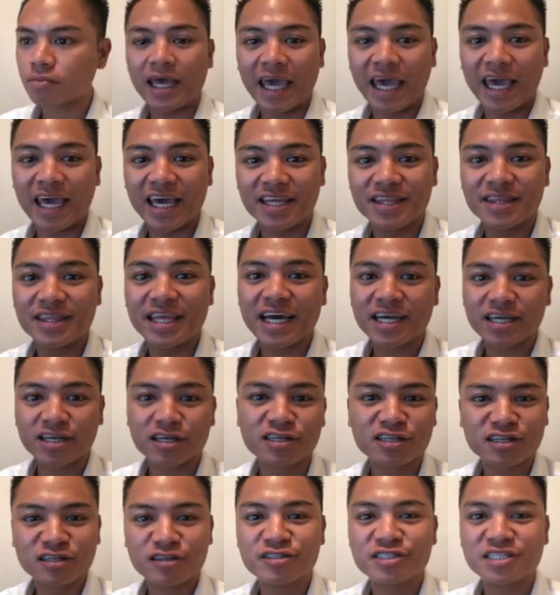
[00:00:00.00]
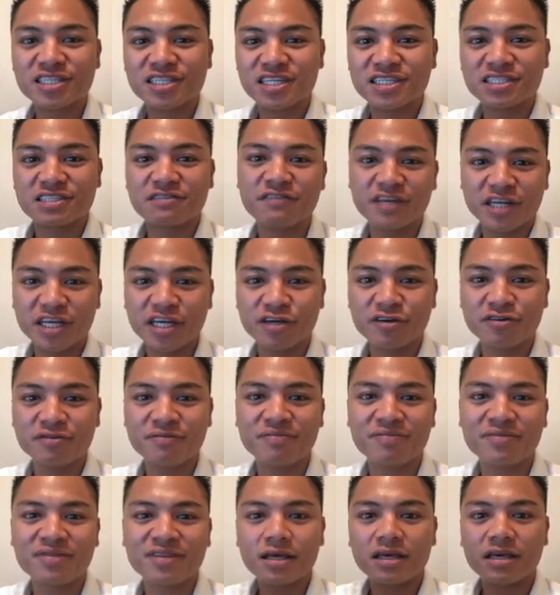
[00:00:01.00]
And that concludes this video.
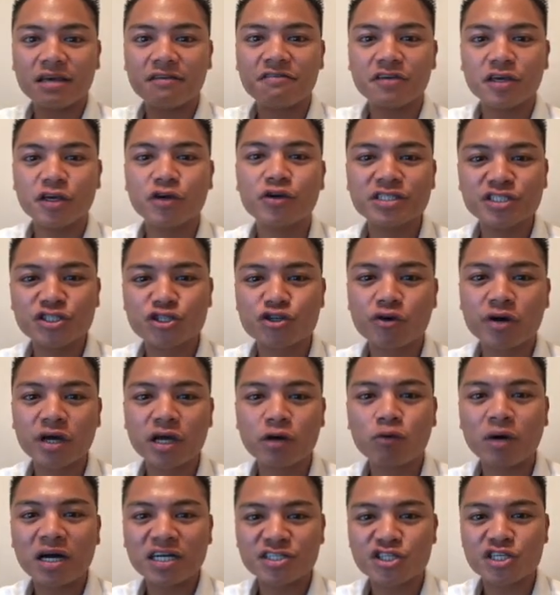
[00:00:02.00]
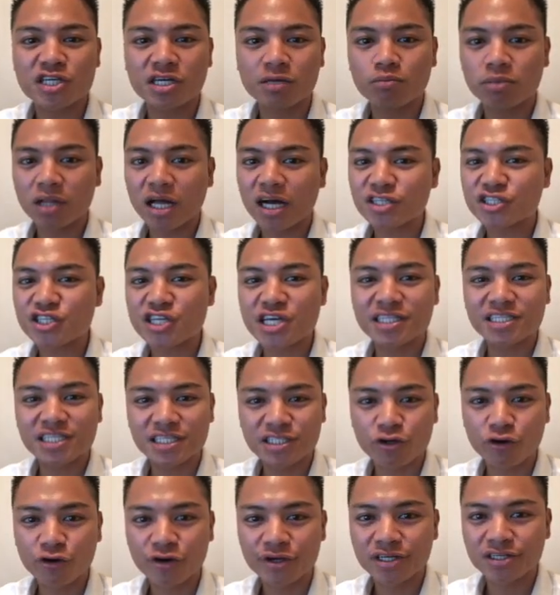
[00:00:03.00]
If you enjoy watching blockchain
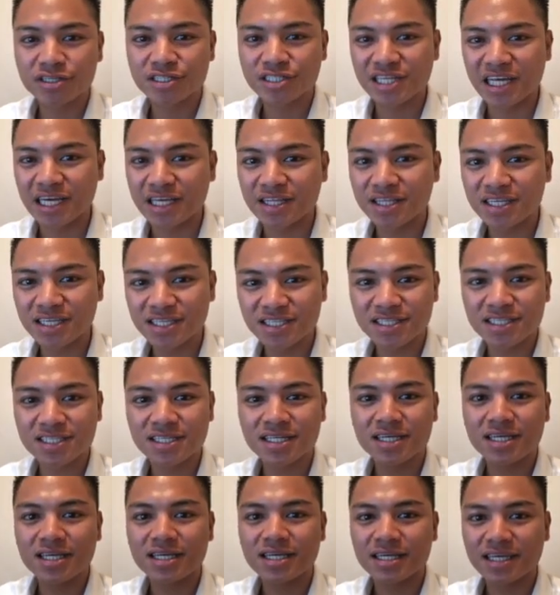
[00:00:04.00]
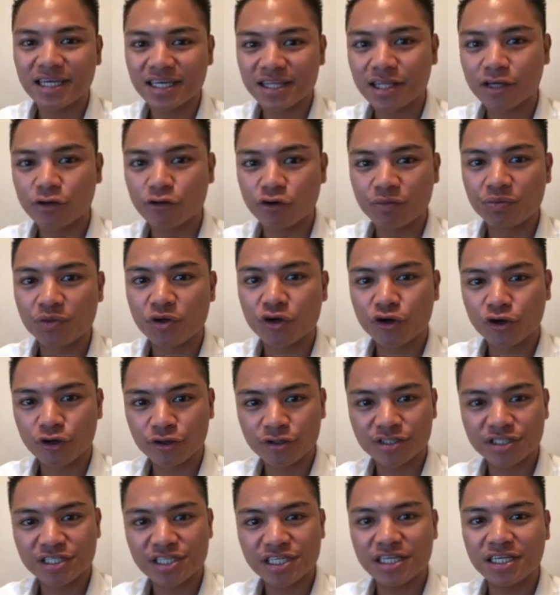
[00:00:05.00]
tutorials like this, get the
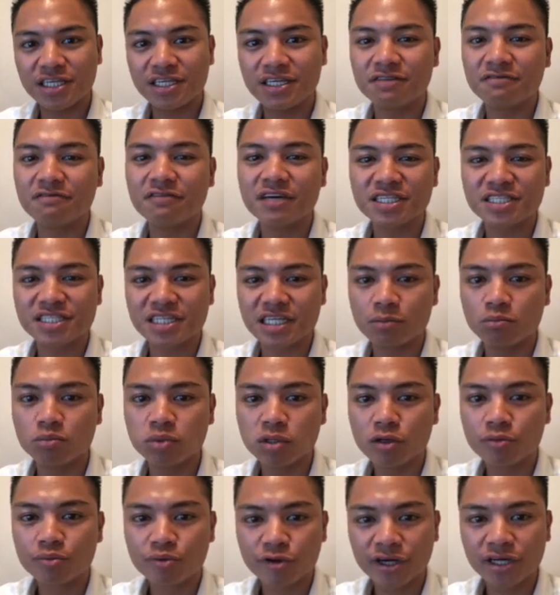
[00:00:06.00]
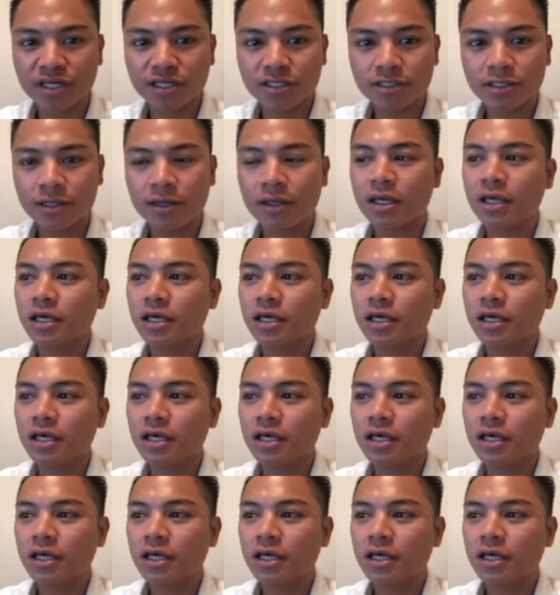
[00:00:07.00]
cryptocurrency investing blueprint.